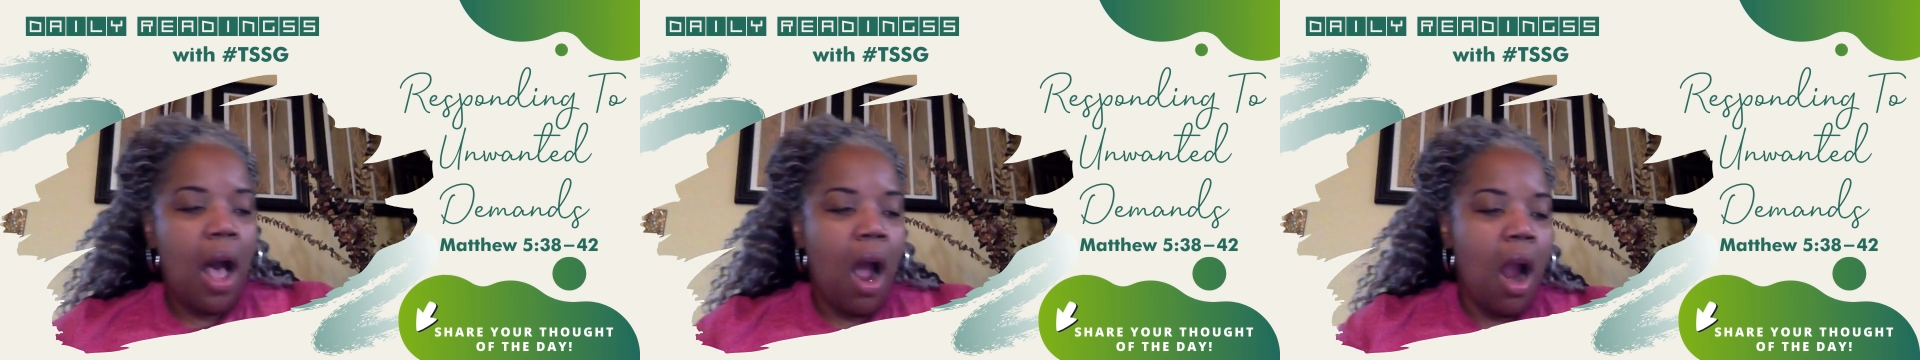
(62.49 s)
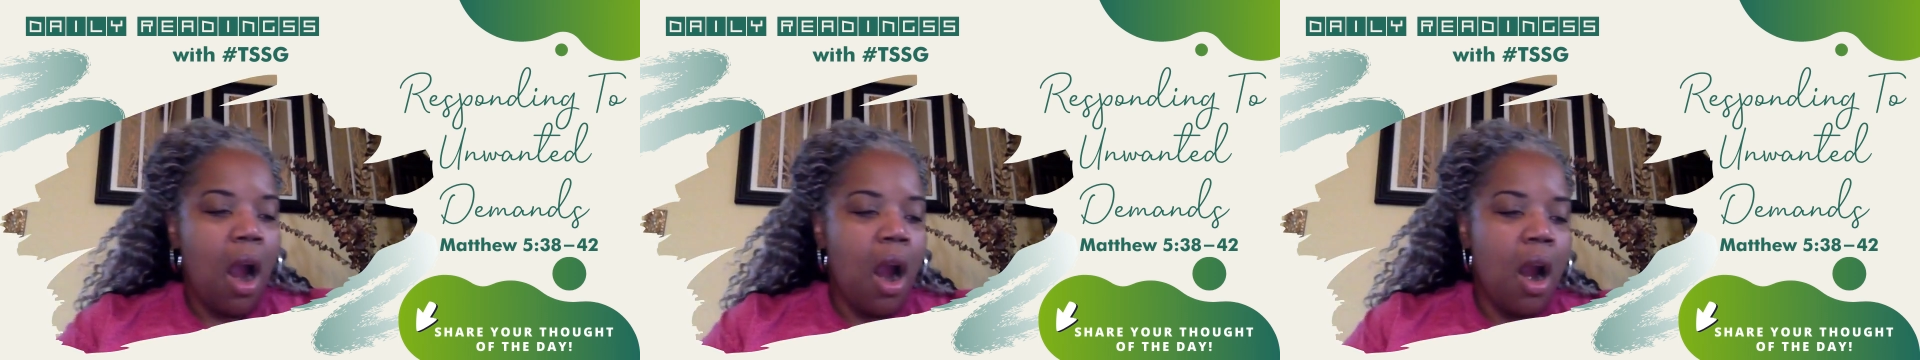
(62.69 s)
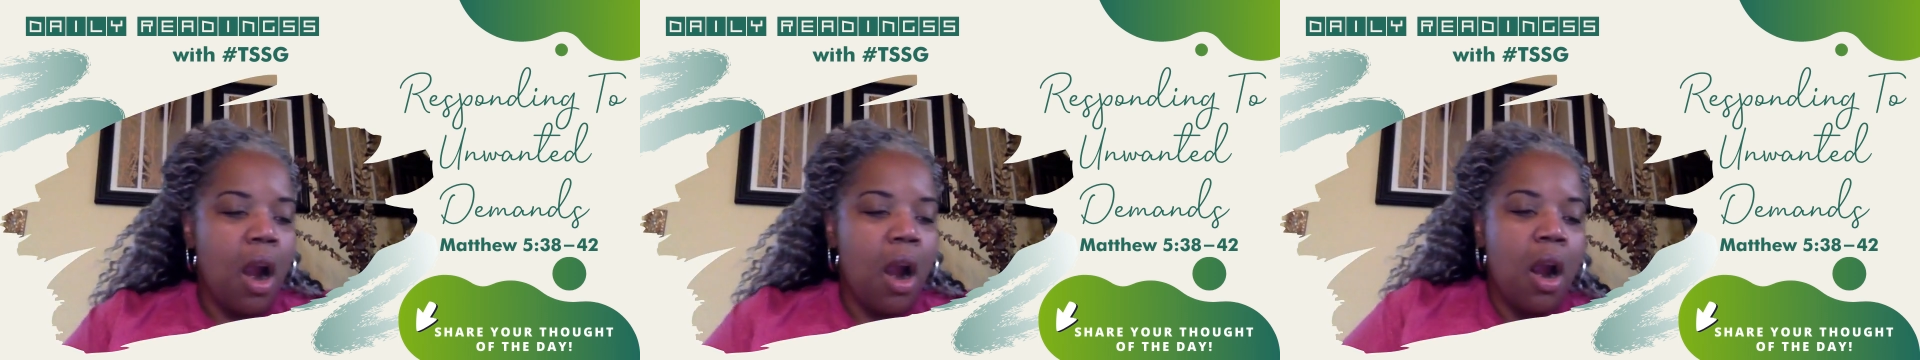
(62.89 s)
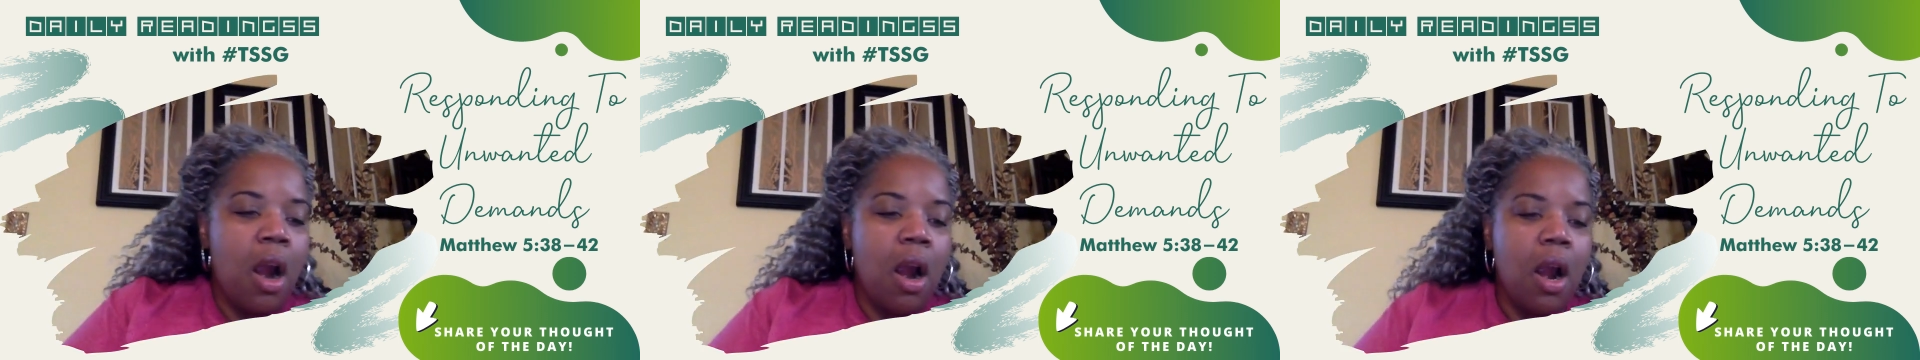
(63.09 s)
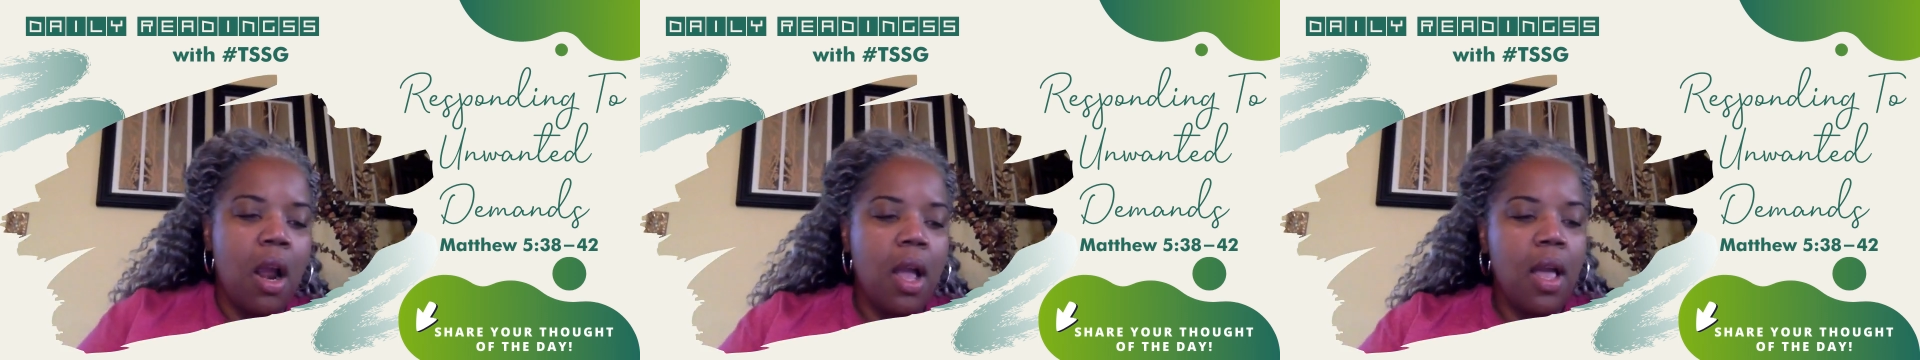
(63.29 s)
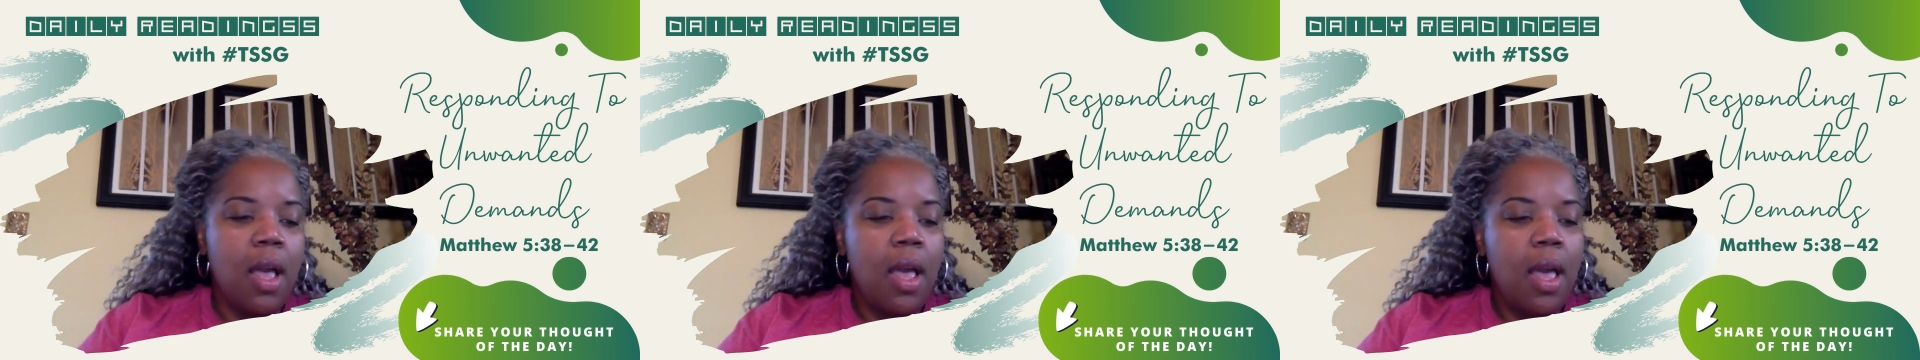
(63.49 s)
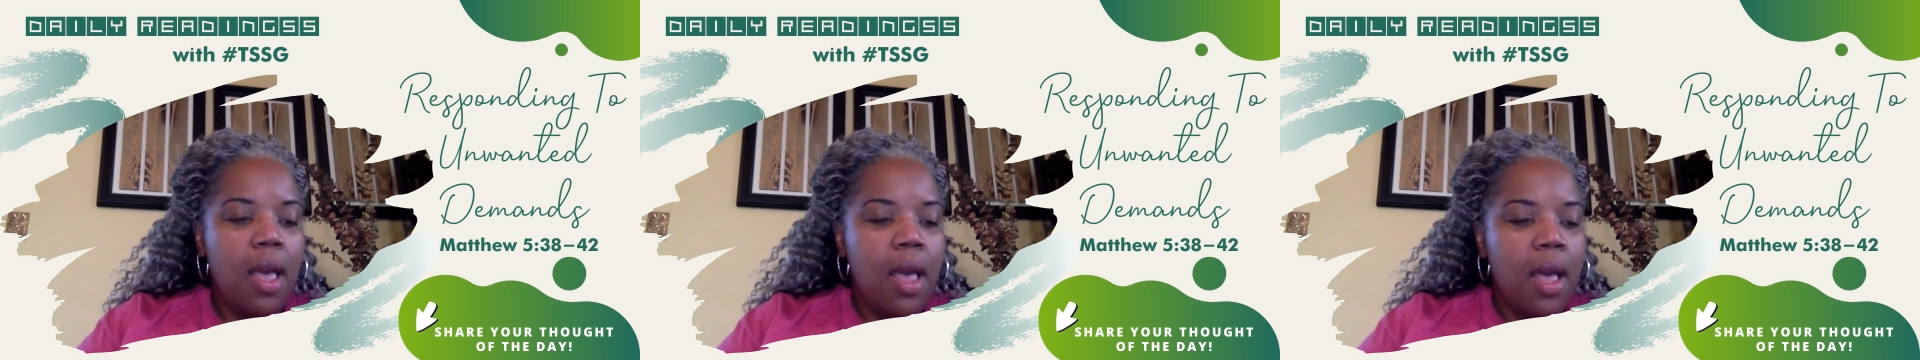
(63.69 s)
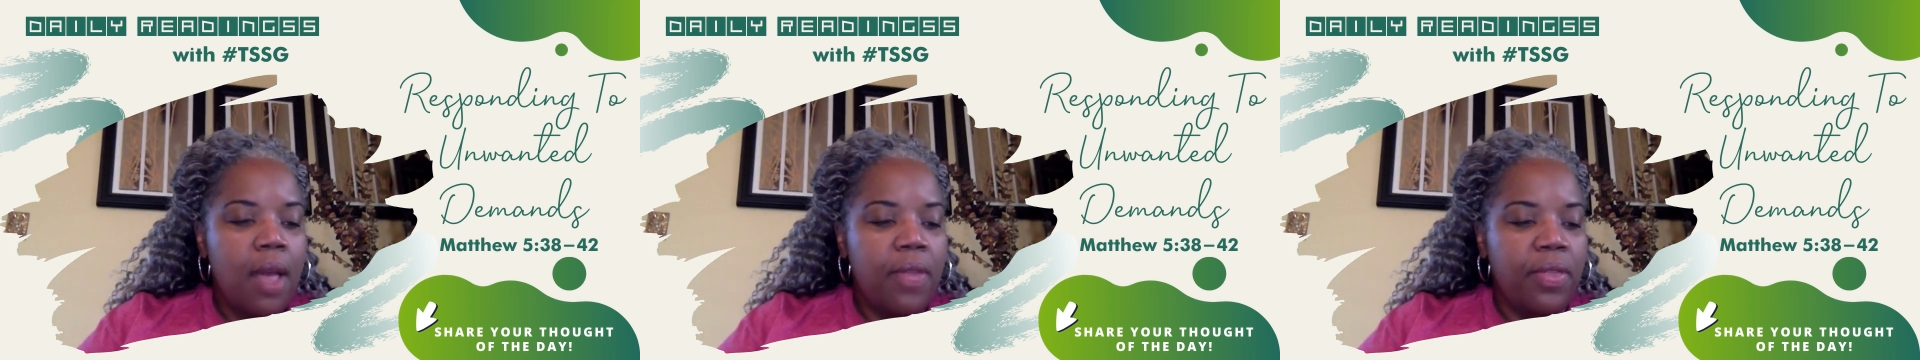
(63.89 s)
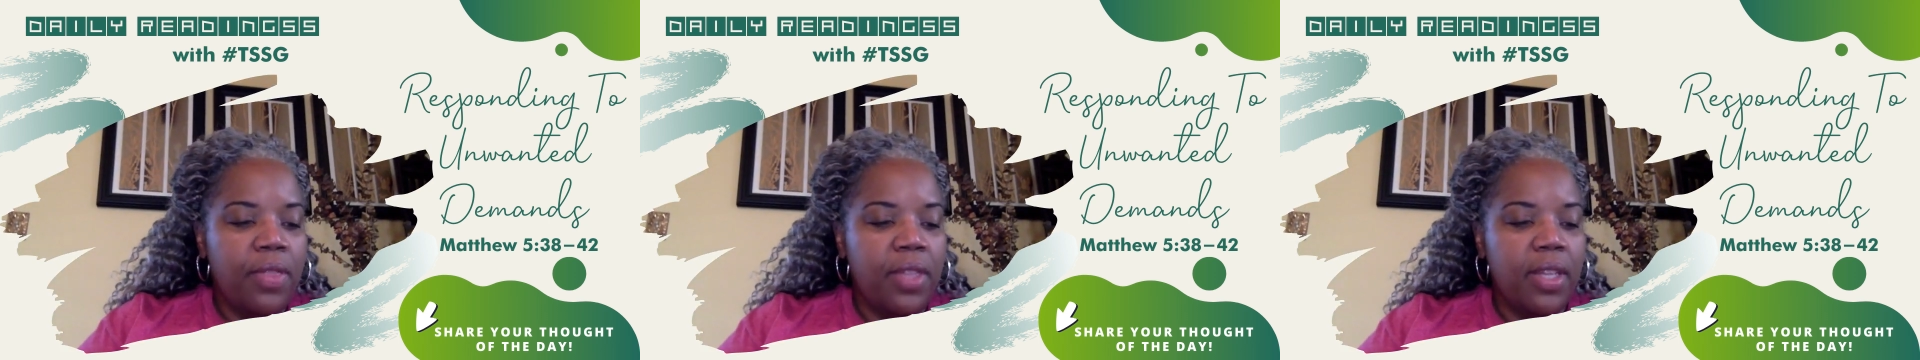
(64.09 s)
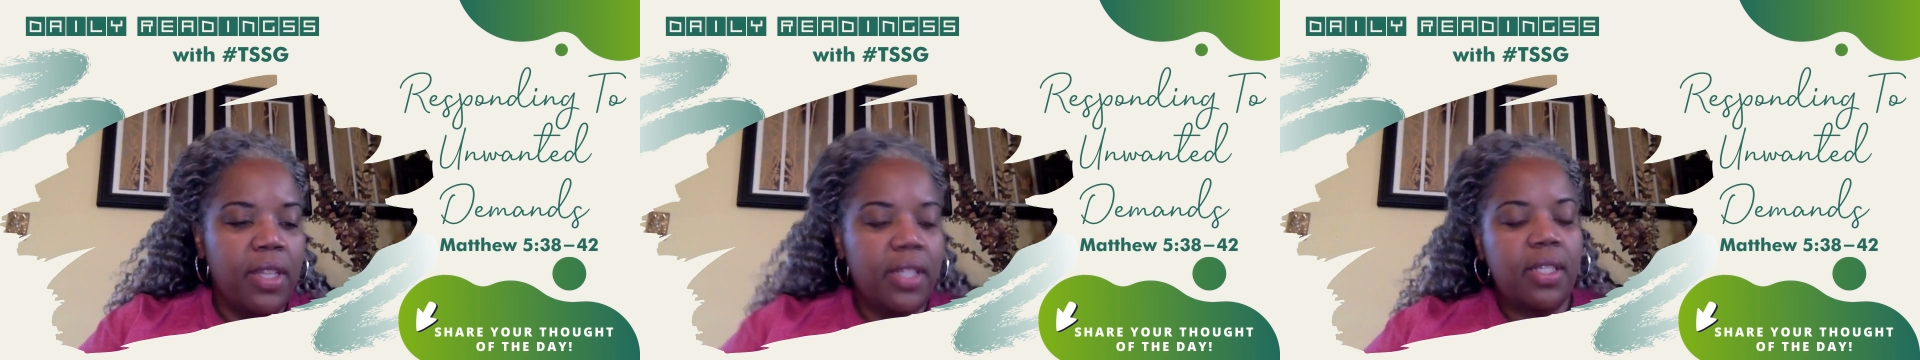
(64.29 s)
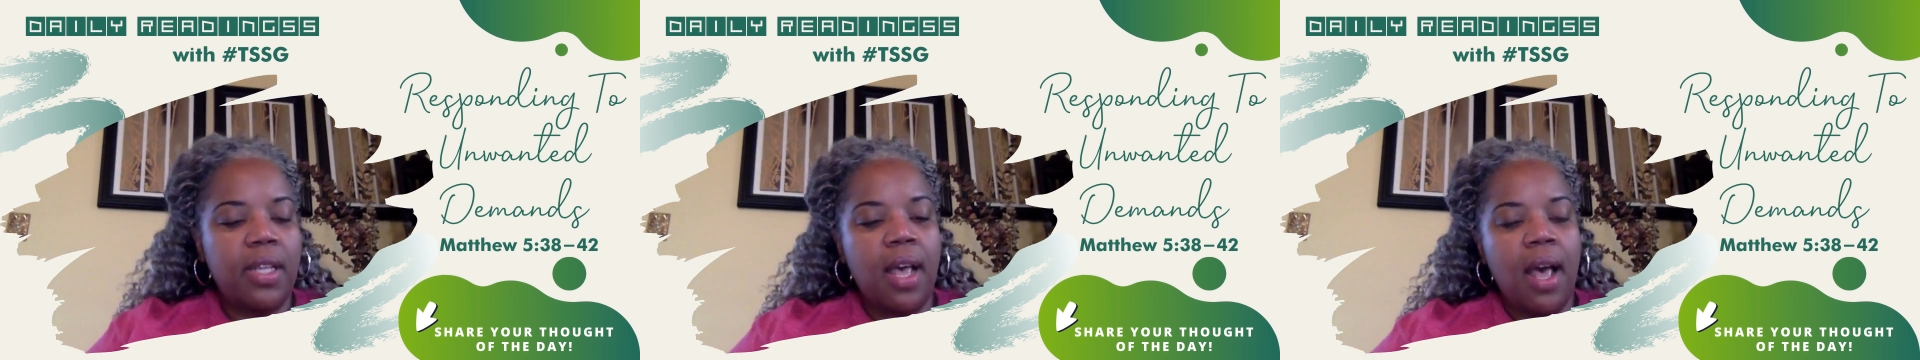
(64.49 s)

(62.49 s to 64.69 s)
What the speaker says: are, this